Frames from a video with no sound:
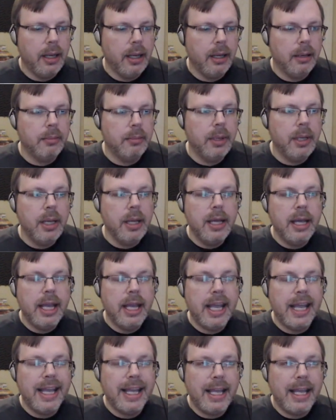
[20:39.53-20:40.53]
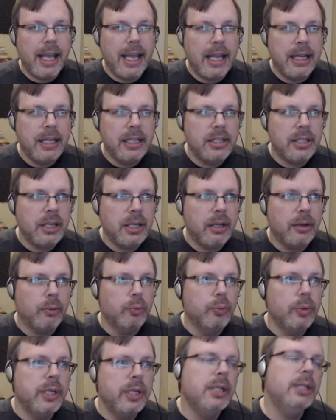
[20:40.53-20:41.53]
And it's
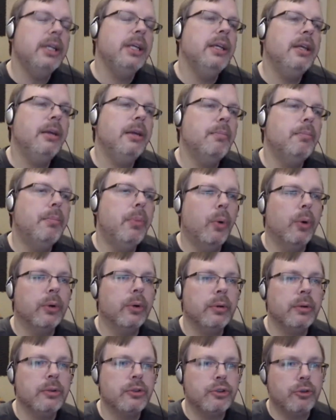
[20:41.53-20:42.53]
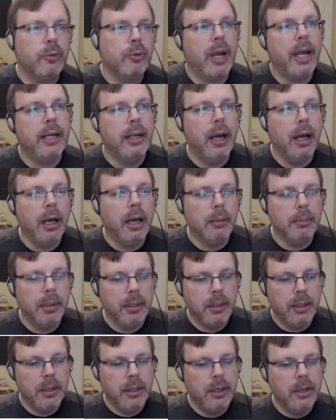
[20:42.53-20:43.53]
a really important trade hub.